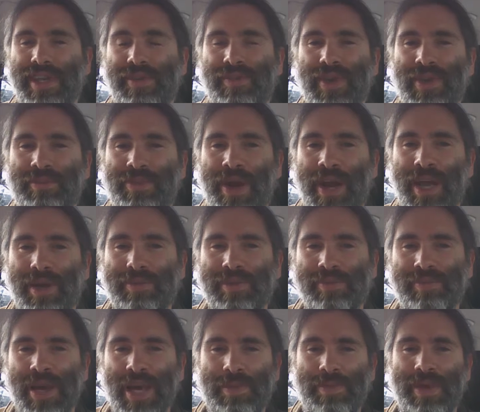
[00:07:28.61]
I think
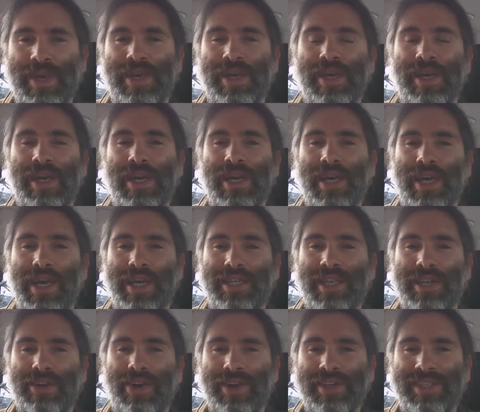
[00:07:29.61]
perhaps maybe
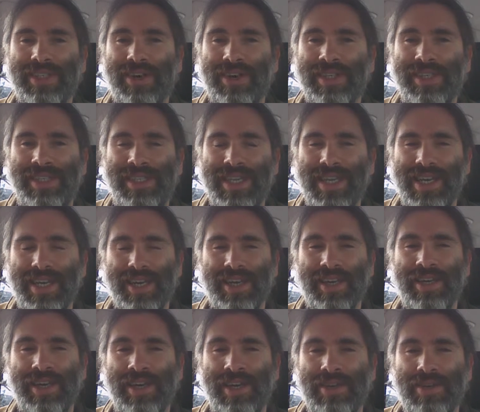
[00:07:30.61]
it's a nice
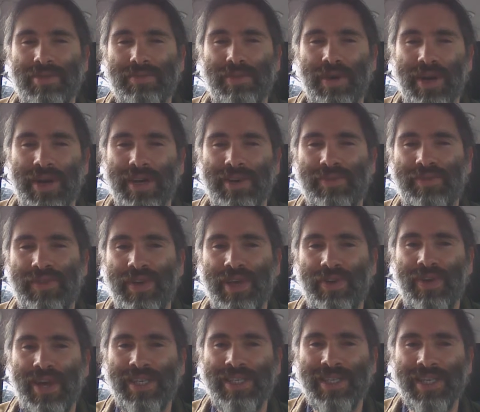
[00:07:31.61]
idea, but
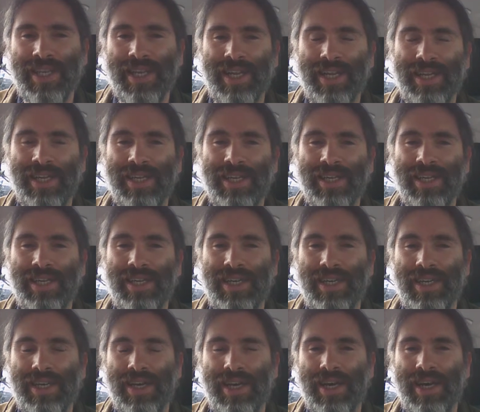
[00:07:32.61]
theoretically,
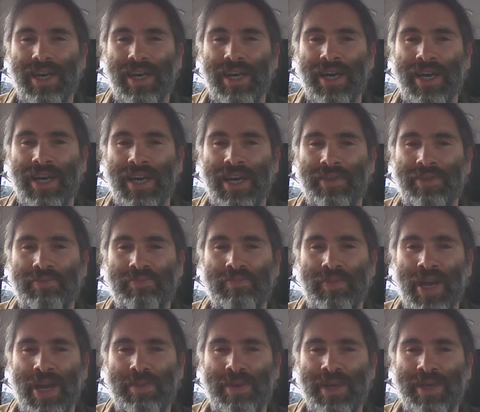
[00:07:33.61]
uh,
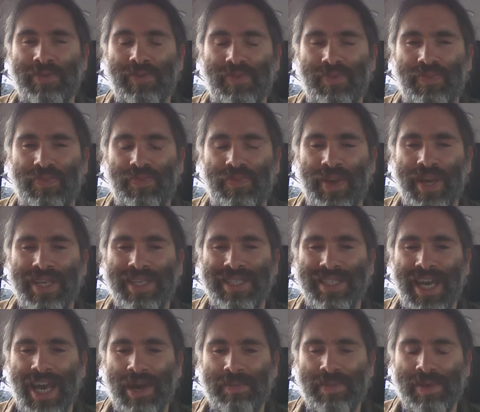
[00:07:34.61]
maybe things
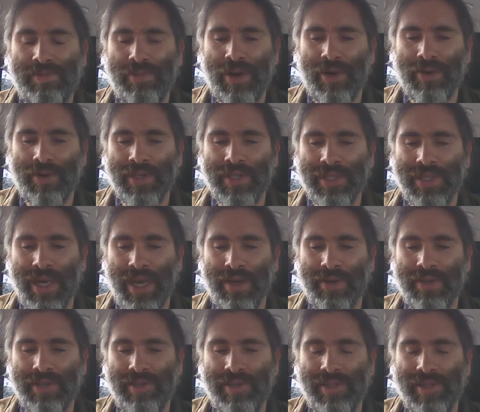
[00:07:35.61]
can be broken
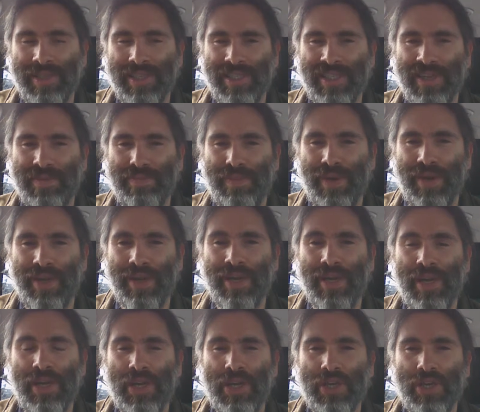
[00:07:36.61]
down into these simpler
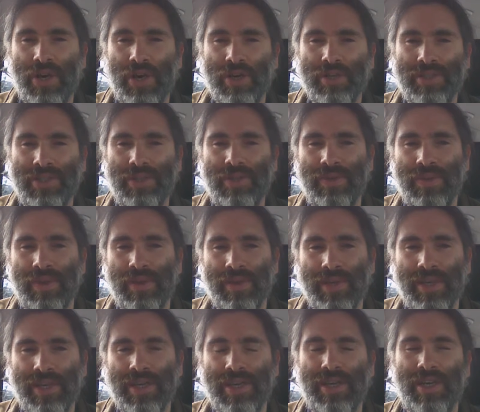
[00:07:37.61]
cartoon
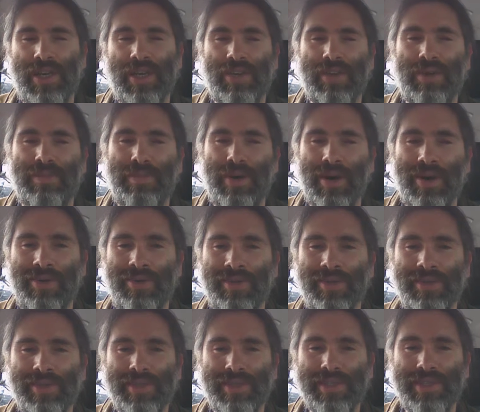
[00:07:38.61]
like
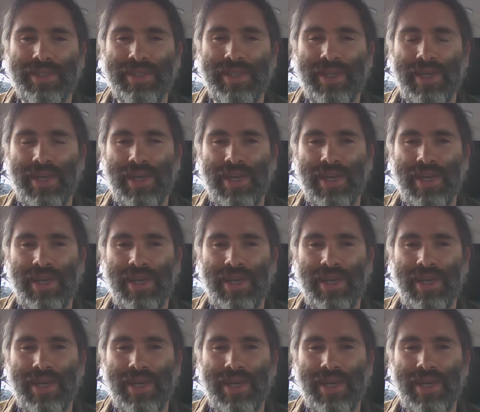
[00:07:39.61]
components.